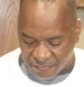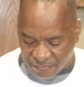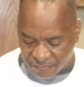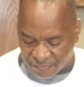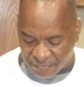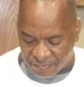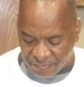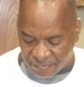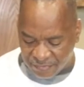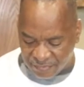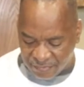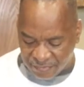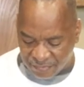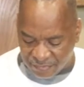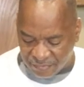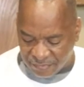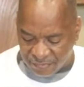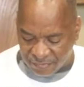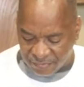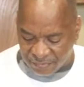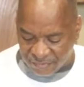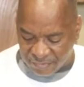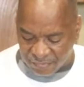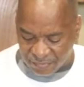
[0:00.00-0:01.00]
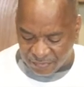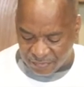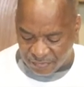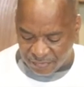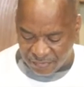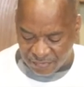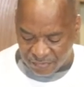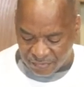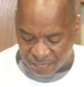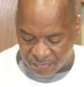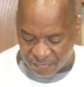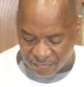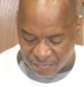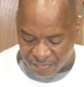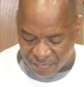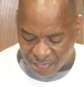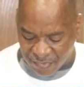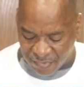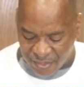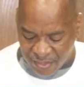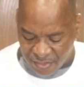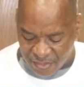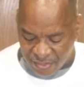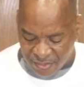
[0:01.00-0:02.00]
Mm-hmm.
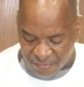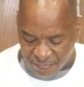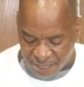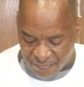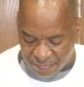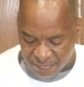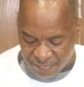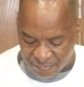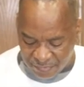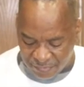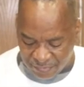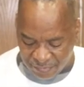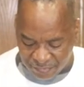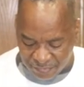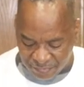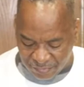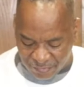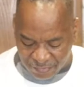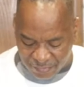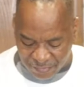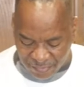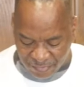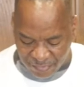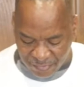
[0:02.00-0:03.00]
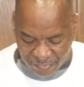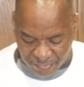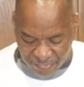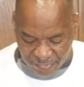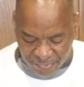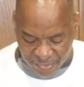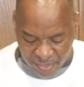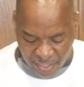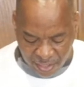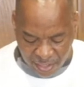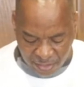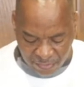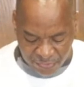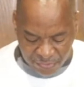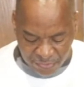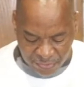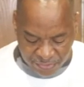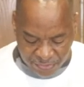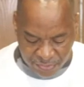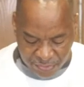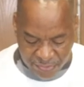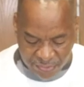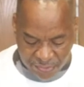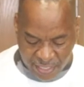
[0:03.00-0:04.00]
Mm-hmm. Now
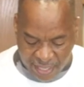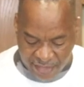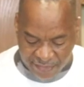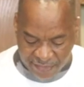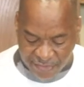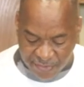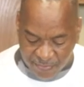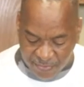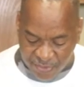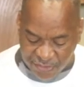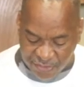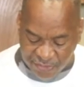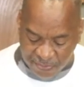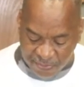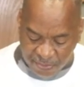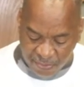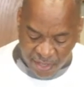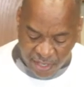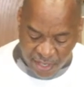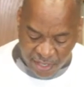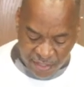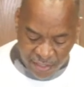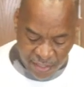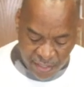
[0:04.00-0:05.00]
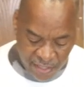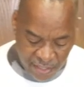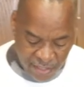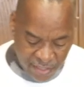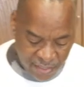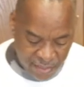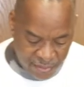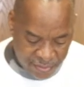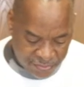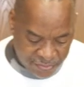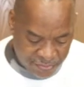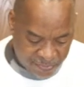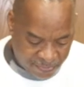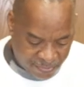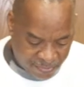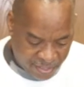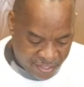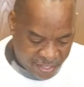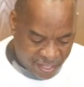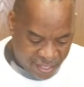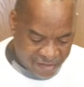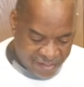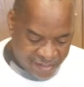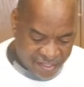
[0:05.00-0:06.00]
this, this has to be spread,
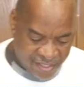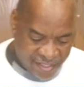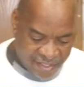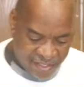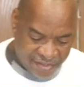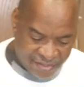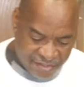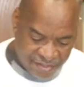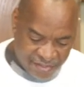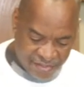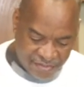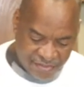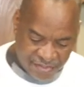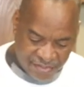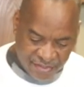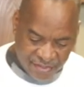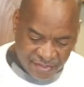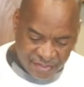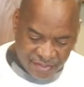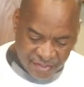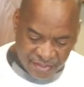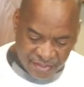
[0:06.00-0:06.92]
spread out like this.